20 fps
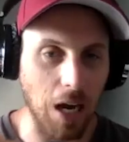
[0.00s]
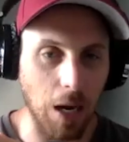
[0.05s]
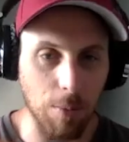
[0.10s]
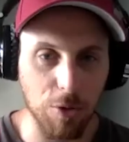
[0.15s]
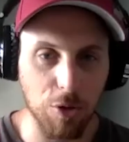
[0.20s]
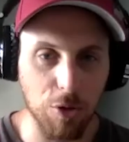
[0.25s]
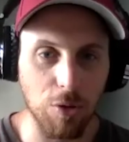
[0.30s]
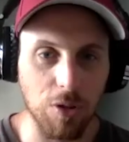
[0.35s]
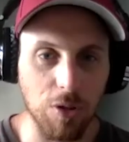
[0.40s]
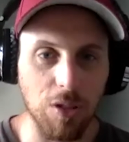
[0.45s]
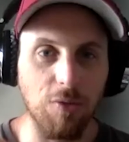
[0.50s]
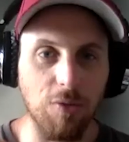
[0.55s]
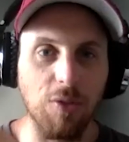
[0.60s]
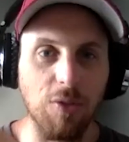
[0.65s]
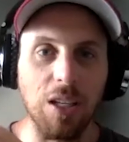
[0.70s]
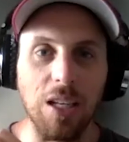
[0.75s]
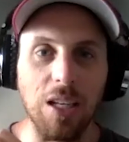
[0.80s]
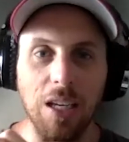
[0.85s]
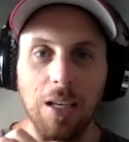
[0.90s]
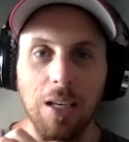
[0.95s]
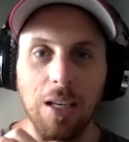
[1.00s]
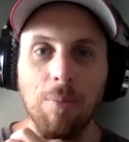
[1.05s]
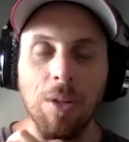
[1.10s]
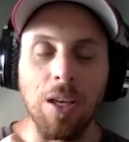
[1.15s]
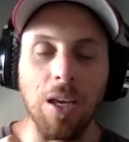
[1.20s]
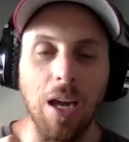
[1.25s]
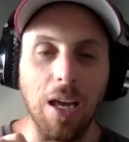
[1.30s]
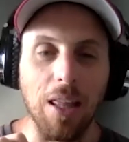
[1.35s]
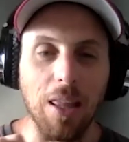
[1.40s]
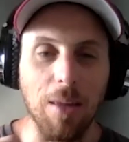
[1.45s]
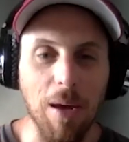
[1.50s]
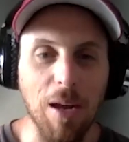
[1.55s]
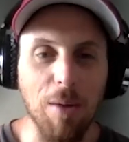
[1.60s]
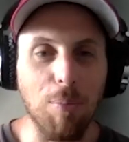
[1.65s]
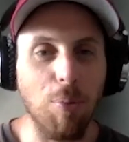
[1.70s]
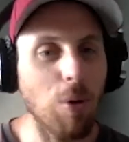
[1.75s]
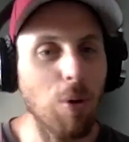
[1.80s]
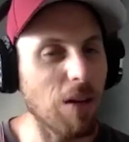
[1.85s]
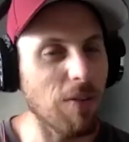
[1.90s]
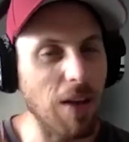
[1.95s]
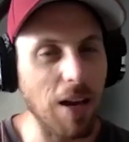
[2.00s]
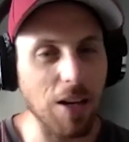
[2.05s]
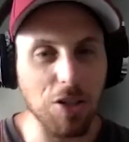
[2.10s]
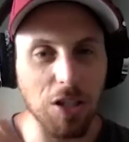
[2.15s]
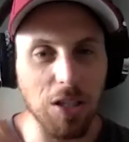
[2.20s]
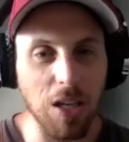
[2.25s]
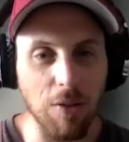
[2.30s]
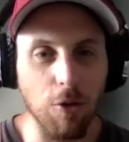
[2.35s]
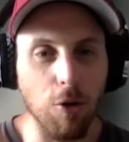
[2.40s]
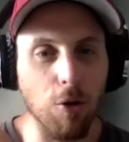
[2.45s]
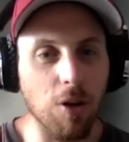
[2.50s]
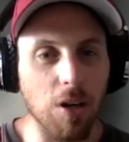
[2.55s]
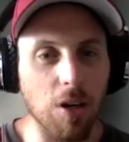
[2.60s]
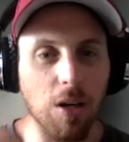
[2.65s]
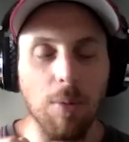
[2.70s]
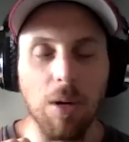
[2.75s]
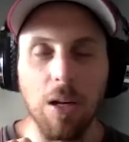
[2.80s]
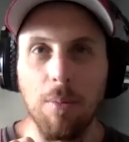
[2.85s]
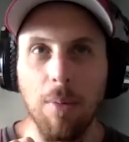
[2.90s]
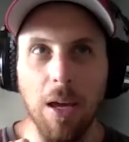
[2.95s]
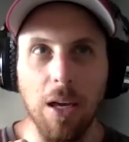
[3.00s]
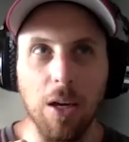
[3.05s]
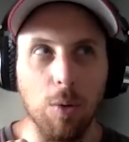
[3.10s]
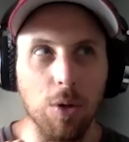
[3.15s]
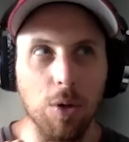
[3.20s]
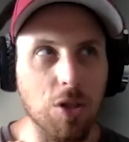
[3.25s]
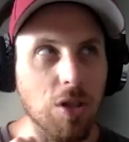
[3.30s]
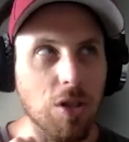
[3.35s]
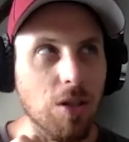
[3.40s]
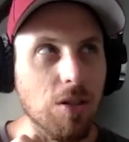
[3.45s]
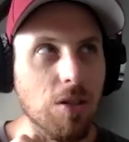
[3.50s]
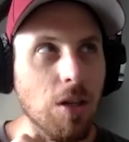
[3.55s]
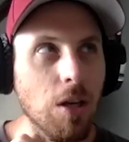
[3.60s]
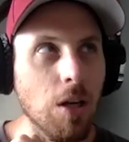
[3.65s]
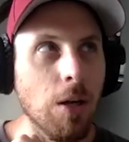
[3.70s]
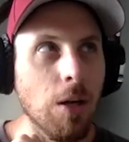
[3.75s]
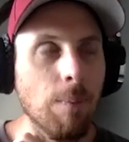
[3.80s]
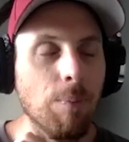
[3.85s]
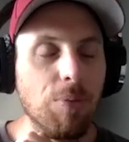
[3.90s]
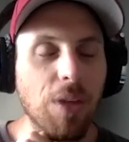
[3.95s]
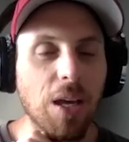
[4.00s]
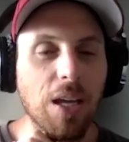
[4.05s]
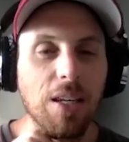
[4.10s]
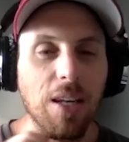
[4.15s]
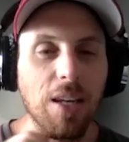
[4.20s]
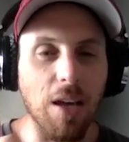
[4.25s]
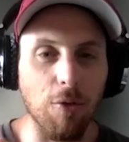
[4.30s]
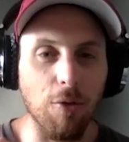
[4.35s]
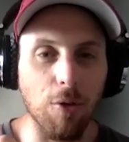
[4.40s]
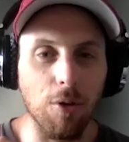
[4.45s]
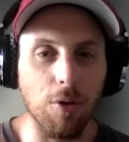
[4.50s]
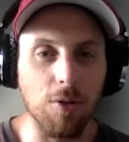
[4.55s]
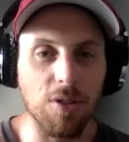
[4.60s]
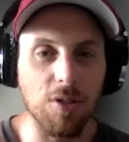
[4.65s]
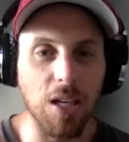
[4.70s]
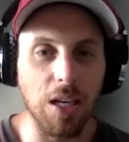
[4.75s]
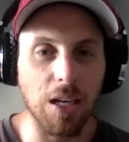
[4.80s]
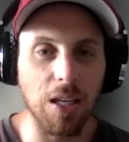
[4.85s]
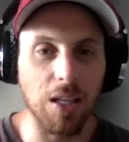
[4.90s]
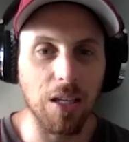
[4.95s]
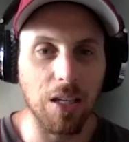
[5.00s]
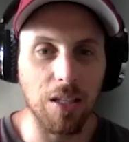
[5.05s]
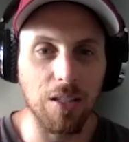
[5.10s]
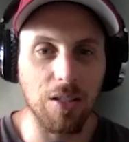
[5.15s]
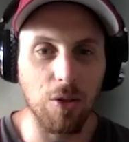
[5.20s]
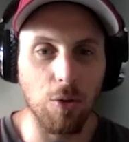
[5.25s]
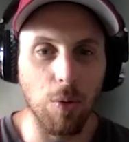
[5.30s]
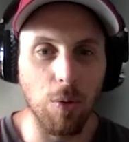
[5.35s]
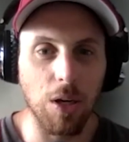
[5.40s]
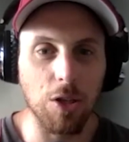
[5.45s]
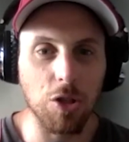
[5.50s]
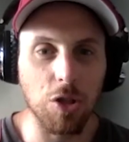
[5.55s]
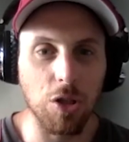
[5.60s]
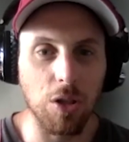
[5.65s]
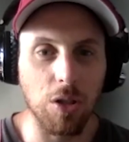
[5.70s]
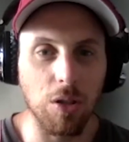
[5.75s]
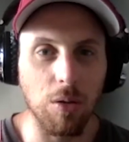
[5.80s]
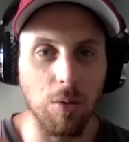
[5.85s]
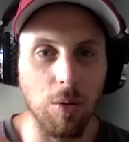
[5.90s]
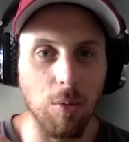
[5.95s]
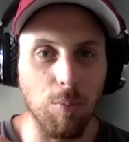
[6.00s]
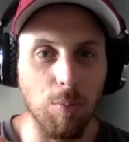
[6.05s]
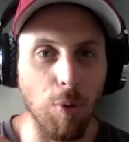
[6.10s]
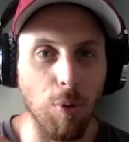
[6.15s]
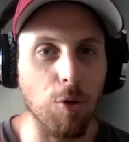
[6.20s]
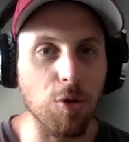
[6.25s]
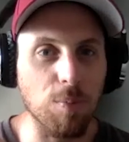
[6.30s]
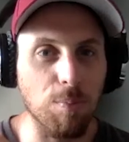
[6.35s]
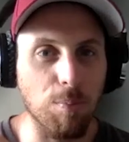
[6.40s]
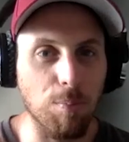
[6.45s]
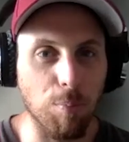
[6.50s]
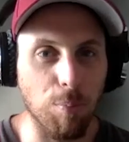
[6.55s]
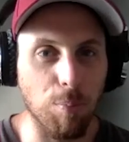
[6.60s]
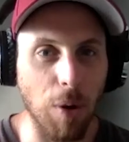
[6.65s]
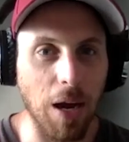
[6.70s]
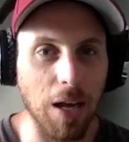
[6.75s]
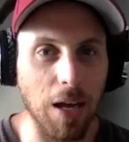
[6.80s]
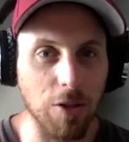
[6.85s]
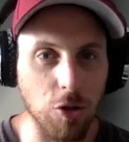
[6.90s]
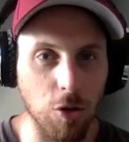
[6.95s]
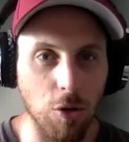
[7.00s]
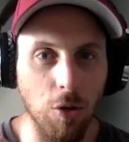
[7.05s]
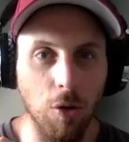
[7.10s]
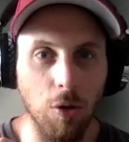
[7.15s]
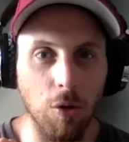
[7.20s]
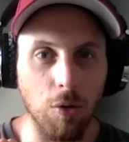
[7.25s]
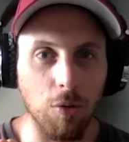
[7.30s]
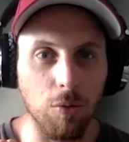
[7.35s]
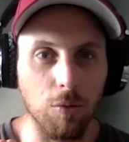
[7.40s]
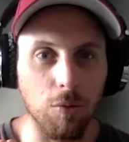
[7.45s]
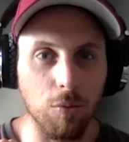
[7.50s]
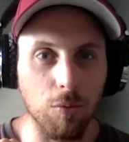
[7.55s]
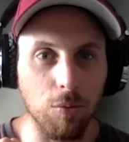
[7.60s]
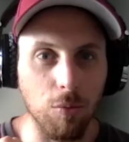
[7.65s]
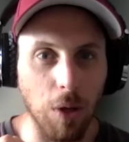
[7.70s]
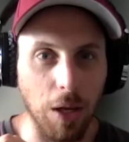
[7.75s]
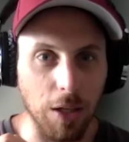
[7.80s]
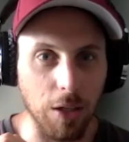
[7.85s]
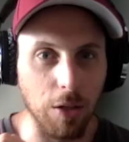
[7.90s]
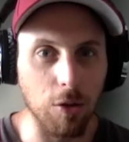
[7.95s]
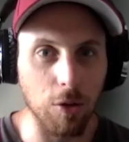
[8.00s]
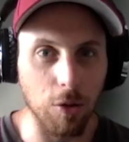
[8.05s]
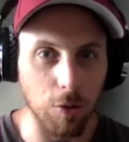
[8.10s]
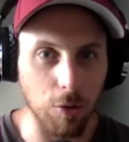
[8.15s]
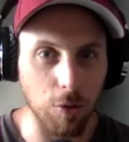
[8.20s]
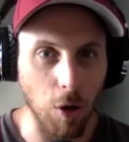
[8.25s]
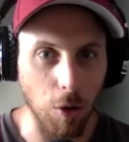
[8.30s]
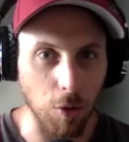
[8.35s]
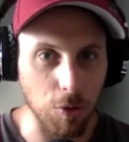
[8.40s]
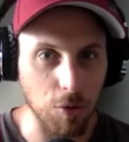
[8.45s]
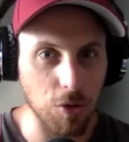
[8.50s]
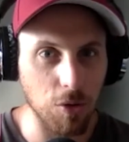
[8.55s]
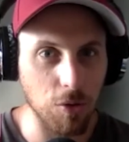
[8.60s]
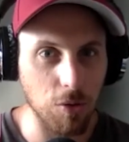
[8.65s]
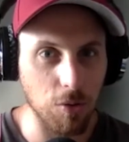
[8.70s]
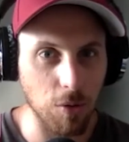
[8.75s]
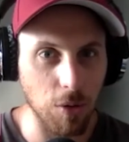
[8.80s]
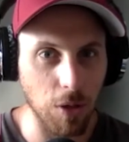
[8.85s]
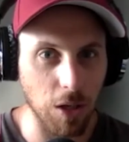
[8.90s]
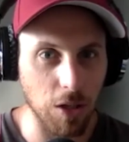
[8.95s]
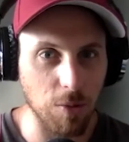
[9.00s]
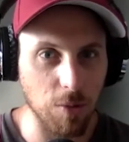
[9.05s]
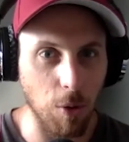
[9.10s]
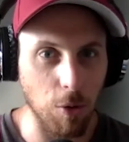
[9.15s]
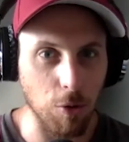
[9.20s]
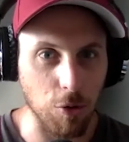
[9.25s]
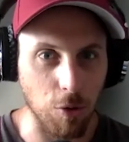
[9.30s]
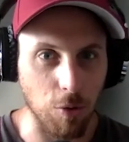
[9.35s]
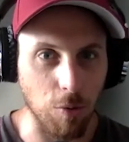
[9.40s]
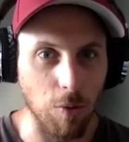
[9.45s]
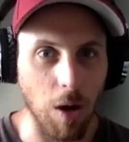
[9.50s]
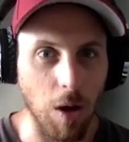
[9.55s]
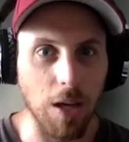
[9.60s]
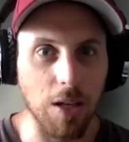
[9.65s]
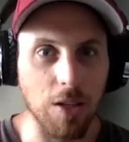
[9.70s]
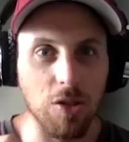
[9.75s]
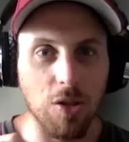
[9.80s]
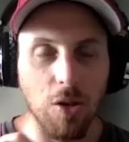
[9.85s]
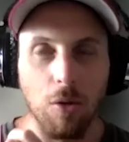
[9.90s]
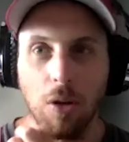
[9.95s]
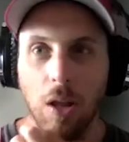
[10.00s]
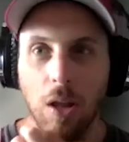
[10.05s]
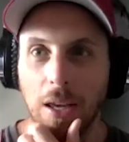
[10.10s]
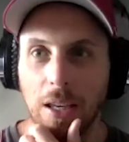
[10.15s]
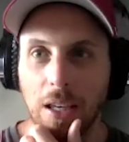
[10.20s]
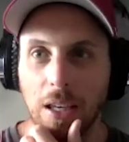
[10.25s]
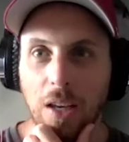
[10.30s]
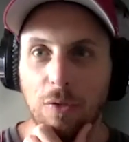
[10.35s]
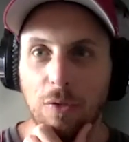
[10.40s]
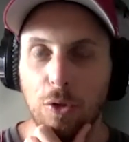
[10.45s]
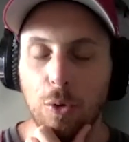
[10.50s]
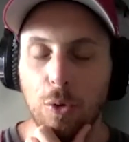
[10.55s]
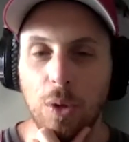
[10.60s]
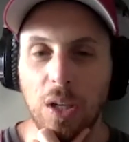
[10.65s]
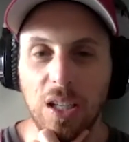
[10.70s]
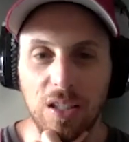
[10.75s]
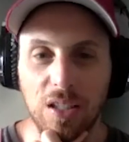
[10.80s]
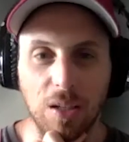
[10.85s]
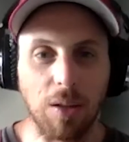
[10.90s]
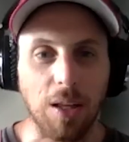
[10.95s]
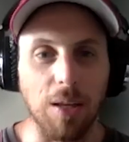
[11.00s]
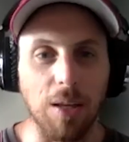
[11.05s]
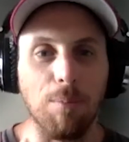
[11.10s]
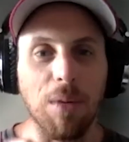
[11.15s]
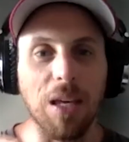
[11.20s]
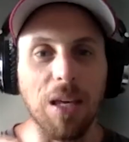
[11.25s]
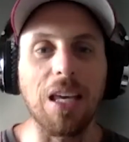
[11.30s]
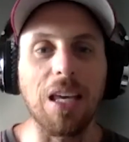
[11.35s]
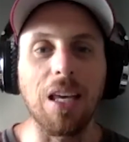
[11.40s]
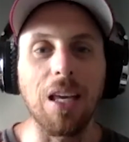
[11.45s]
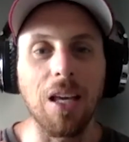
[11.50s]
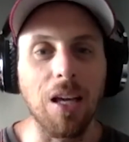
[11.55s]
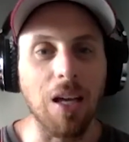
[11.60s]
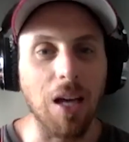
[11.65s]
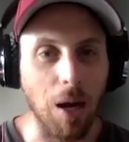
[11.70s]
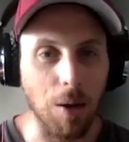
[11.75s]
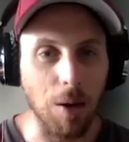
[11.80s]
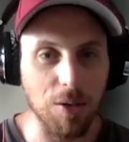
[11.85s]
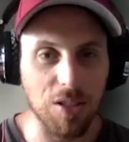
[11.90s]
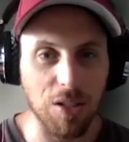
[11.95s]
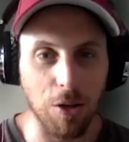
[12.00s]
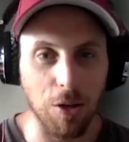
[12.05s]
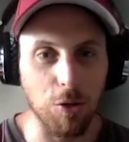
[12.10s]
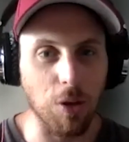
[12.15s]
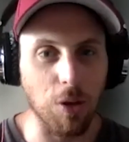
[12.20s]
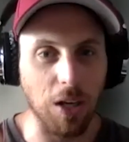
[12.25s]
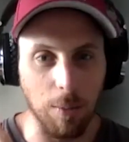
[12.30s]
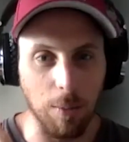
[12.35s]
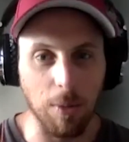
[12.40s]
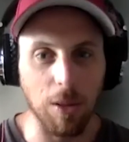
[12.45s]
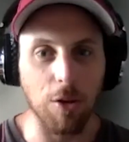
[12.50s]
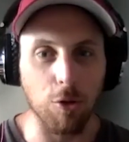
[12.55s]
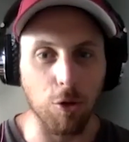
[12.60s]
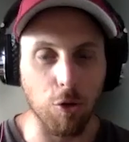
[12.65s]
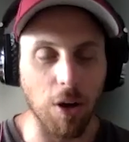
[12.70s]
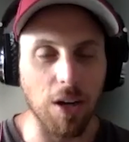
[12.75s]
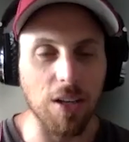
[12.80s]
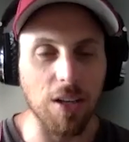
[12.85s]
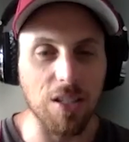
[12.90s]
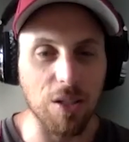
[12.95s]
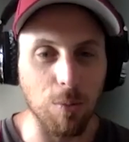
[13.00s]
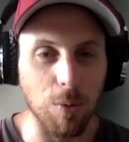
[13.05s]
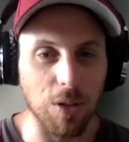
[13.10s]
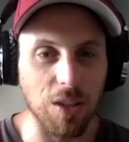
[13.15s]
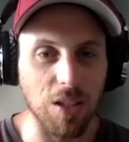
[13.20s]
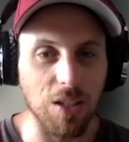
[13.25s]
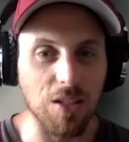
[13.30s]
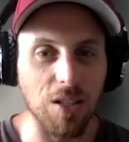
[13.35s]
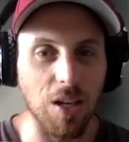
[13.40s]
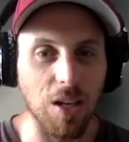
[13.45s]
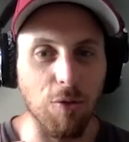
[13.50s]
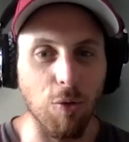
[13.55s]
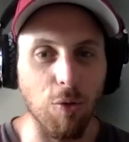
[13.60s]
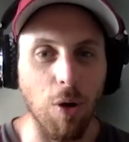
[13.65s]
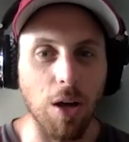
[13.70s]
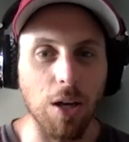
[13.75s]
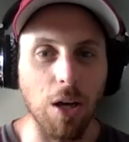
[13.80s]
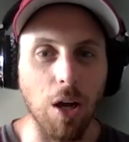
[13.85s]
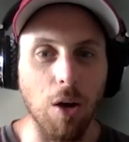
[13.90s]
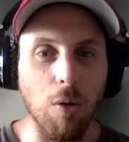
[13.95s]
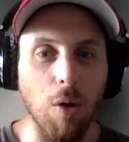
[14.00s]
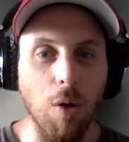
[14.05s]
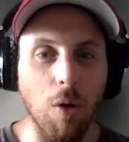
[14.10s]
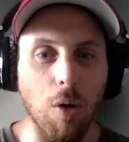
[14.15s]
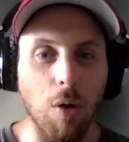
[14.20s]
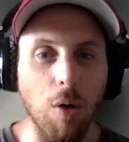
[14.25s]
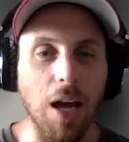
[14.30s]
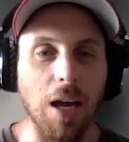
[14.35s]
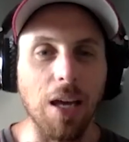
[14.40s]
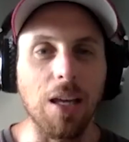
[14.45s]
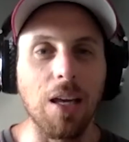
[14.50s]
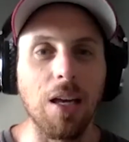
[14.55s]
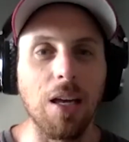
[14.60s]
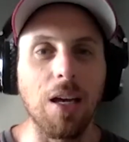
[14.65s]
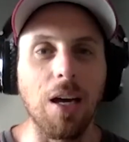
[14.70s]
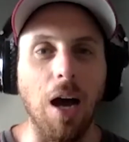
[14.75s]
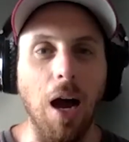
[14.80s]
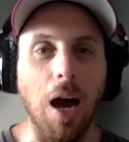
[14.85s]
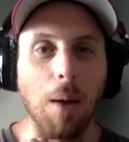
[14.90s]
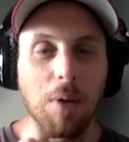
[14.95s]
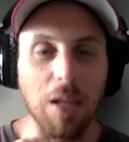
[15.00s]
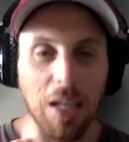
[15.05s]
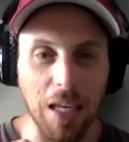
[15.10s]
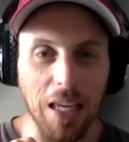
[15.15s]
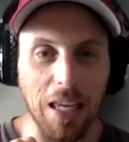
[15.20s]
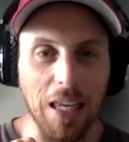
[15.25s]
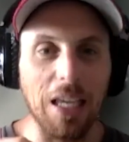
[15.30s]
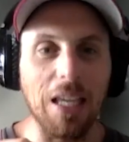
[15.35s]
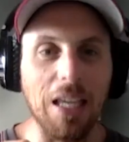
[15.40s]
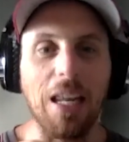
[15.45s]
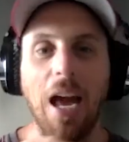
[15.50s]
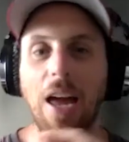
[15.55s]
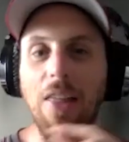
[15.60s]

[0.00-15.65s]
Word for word: time-restricted feeding. And they made a point I've actually never heard anybody make, which is they never take into consideration postprandial, glucose exposure, right? So, if you eat something like me, I was telling you, I'm a little crazy with this stuff where I go, okay, I'm going to eat.